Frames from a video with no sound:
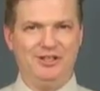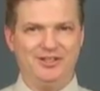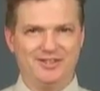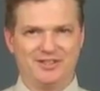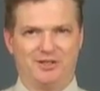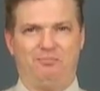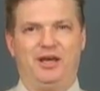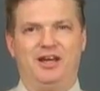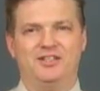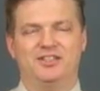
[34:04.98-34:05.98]
means
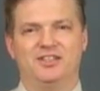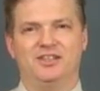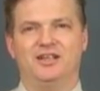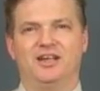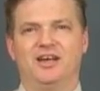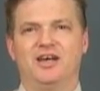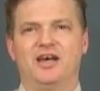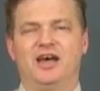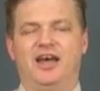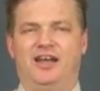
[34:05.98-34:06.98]
capacity.
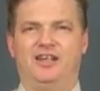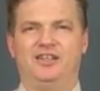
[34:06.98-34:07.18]
And